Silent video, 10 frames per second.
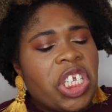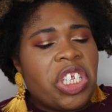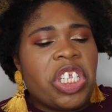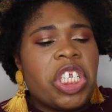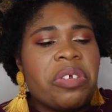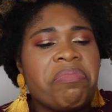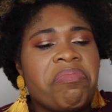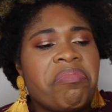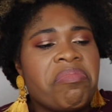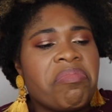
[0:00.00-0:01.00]
just
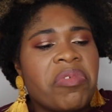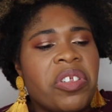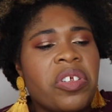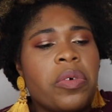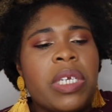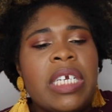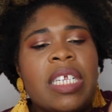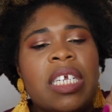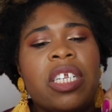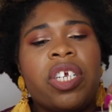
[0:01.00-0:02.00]
so
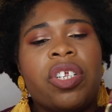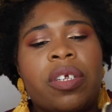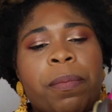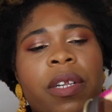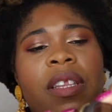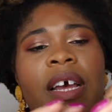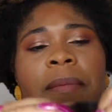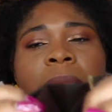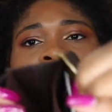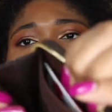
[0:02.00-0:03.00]
easy just to put them.